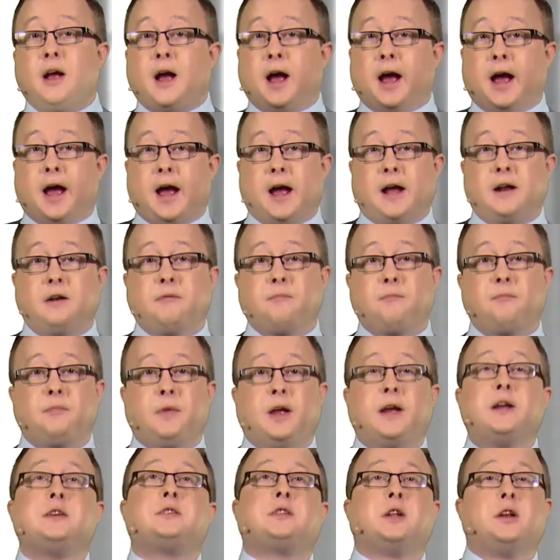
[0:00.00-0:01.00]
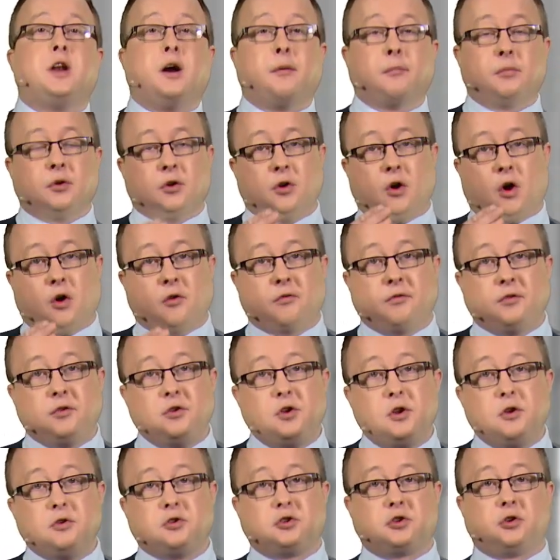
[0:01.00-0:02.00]
N is the number of
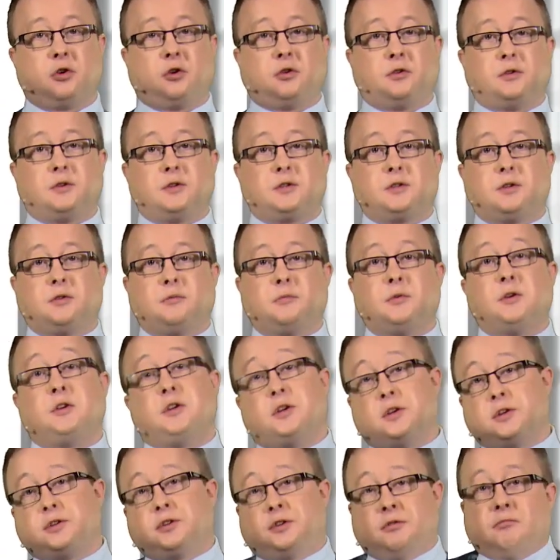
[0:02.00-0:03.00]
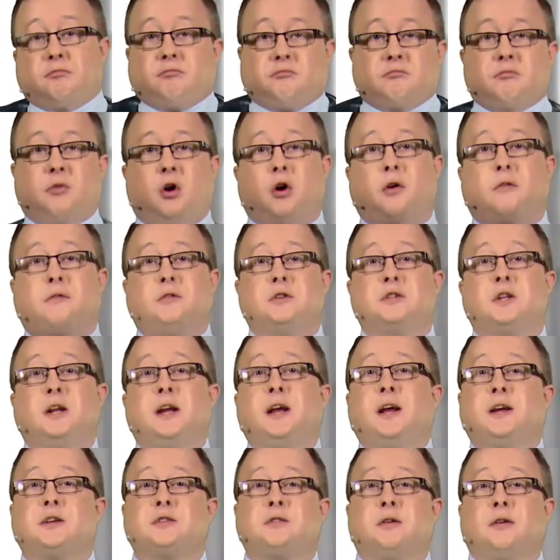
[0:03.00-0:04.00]
neutrons, which is,
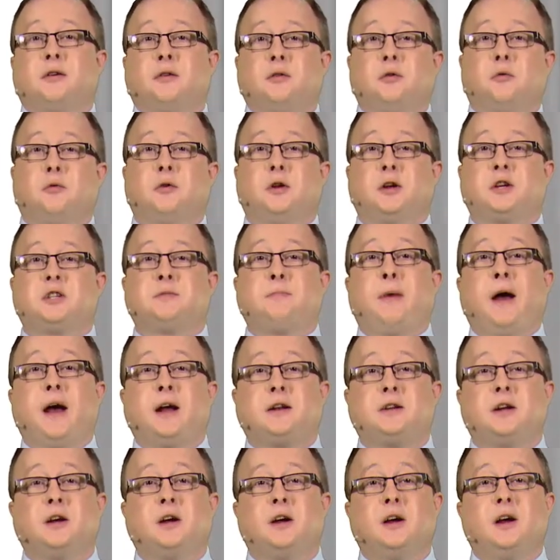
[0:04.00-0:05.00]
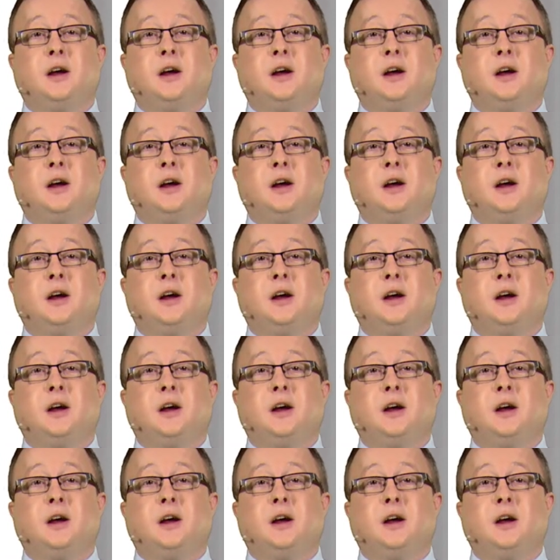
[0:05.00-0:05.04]
obviously, as we would expect,